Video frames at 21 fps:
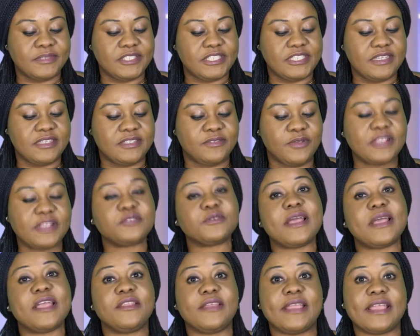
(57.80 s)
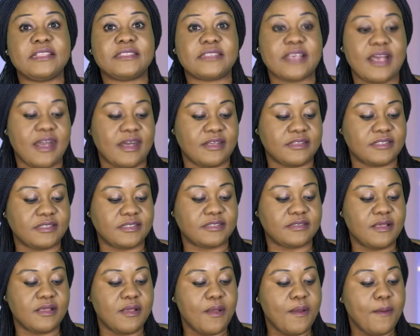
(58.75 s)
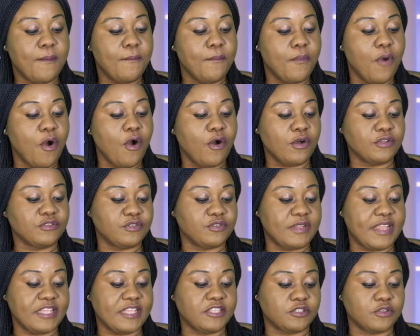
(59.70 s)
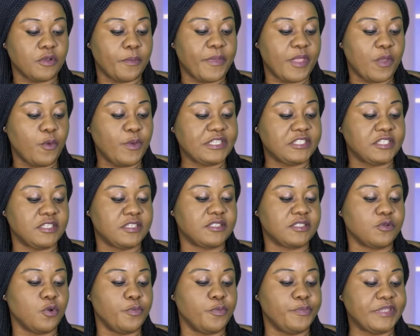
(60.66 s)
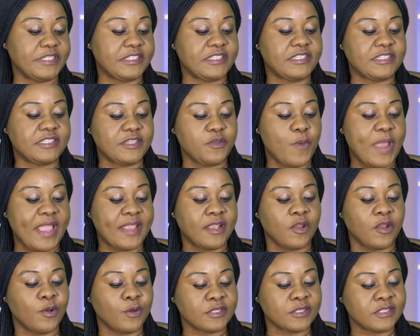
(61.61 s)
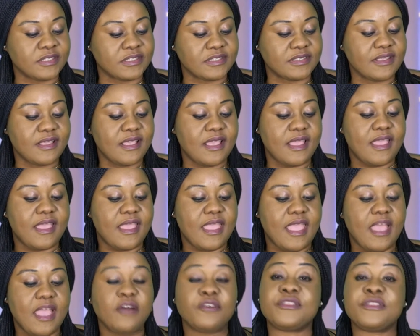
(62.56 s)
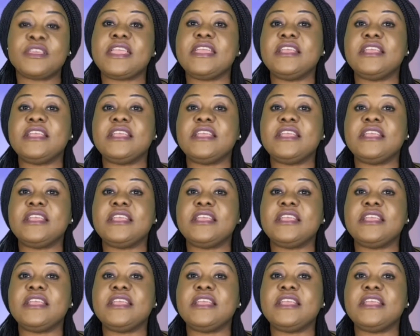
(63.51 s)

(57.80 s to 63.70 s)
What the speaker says: she's going to educate us more on today's topic, which is obesity, weight loss, healthy